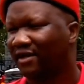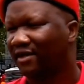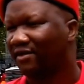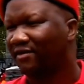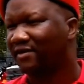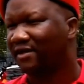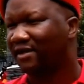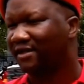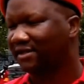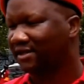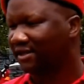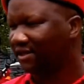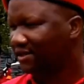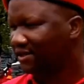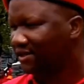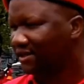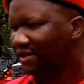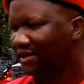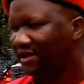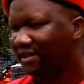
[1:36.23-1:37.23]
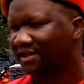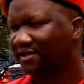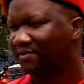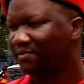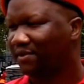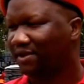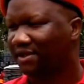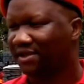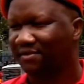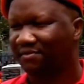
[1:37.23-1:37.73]
We're an organization that
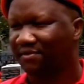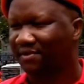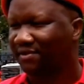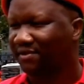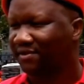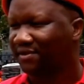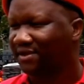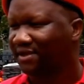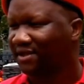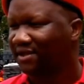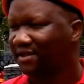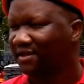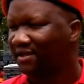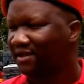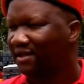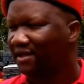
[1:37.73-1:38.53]
is busy because